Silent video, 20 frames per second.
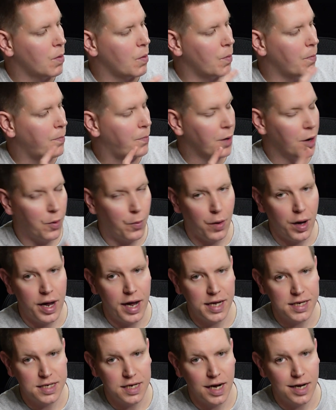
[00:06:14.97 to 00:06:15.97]
But what
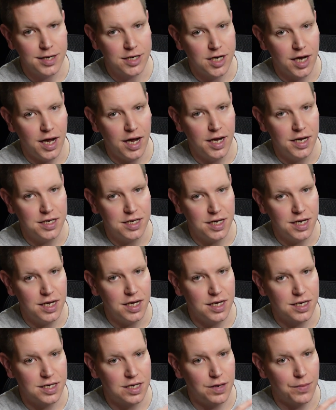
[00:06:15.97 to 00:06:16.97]
has not changed
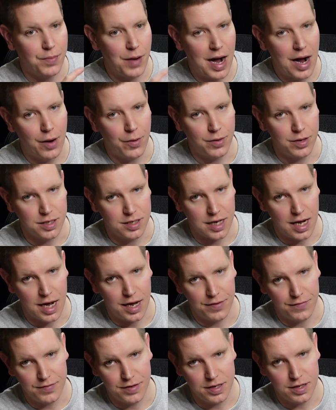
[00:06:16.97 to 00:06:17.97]
is the power
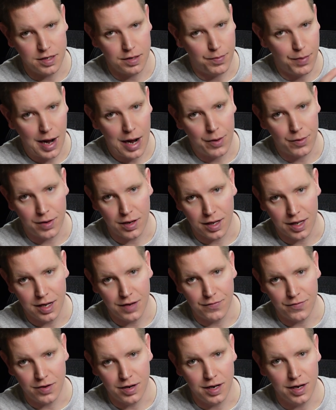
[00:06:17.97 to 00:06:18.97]
design of the power
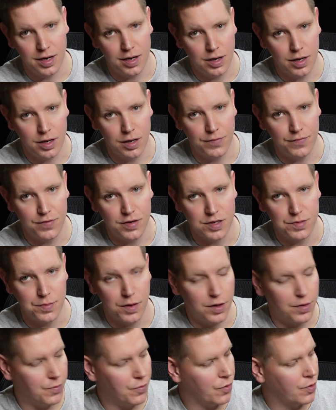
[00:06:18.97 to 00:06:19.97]
delivery of this
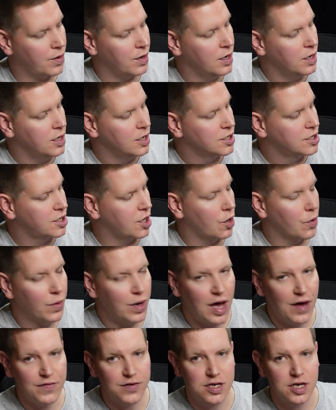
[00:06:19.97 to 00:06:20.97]
motherboard. So
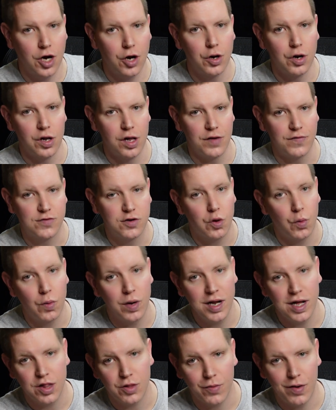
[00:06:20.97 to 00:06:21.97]
we have a total of
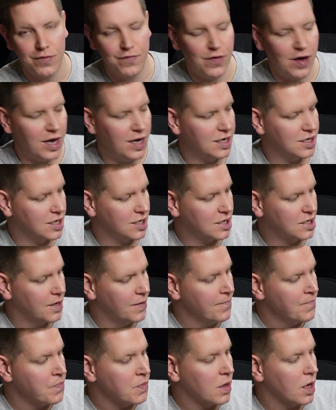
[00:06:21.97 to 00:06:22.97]
23 phases.
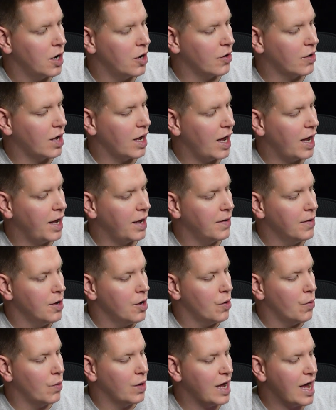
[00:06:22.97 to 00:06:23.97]
Okay,
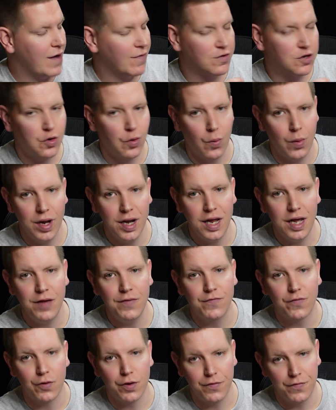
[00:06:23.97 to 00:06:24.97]
we have 20
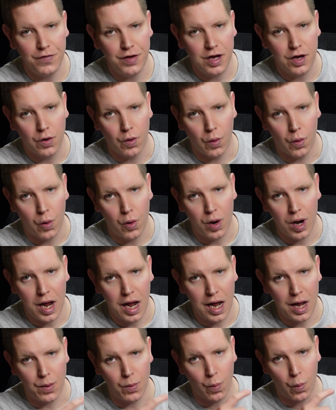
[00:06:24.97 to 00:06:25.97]
for the V-core
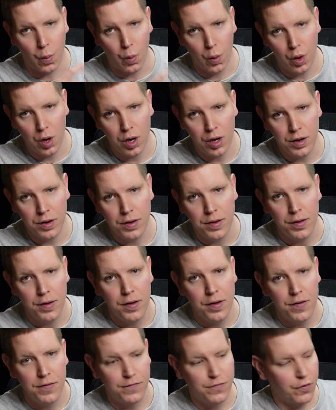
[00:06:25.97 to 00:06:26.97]
and 1
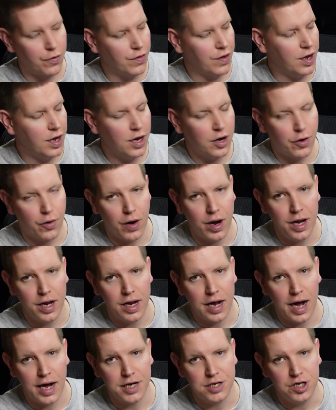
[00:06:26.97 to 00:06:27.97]
for the integrated
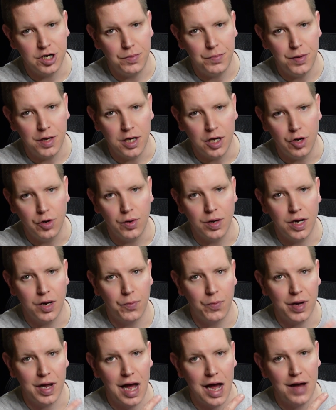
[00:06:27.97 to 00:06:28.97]
iGPU, and
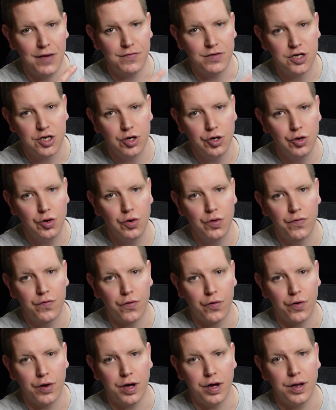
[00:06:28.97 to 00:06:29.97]
then we have 2
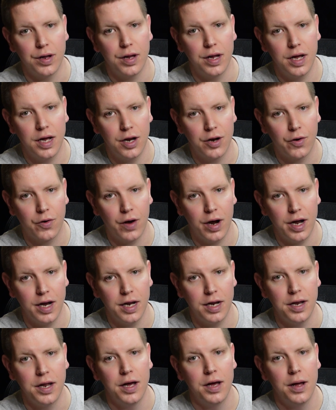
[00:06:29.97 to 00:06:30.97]
for the
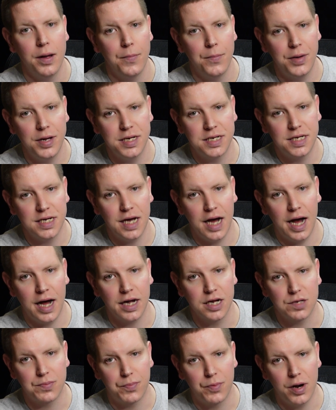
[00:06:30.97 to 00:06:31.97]
integrated PCI
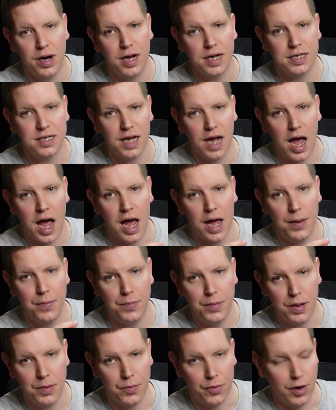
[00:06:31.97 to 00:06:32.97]
Express and
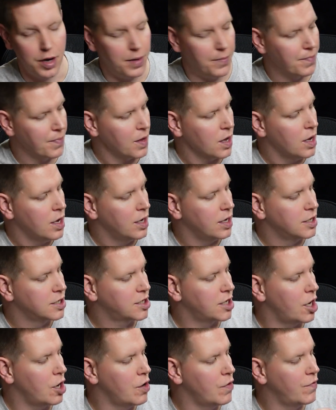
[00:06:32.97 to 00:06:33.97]
memory.
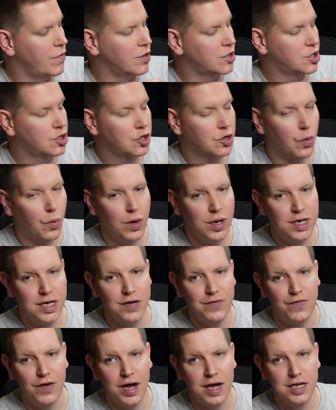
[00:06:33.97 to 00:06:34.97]
So the
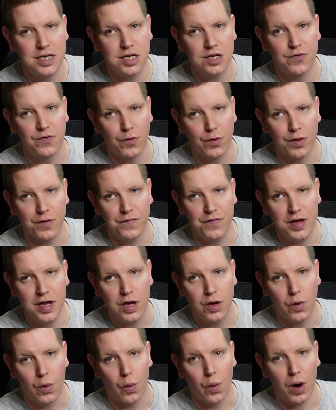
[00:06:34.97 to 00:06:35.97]
20 phases for the
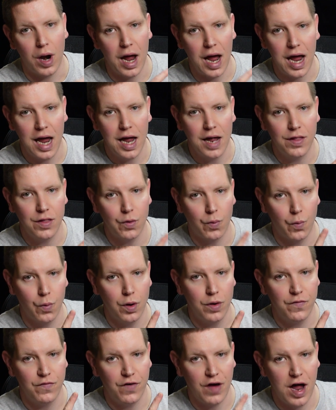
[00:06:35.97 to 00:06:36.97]
V-core and the
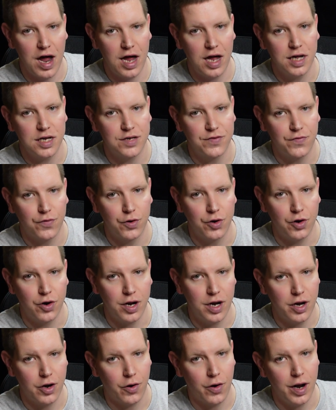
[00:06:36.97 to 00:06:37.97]
1 phase for your
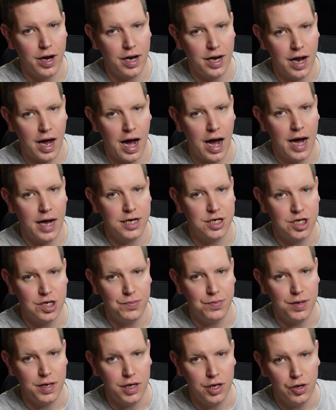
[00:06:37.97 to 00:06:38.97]
integrated
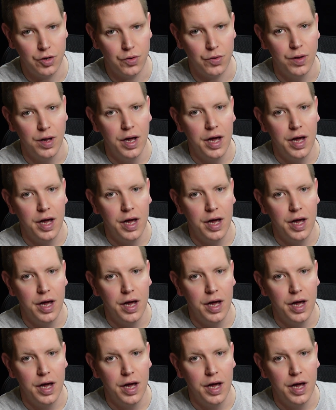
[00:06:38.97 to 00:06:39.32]
iGPU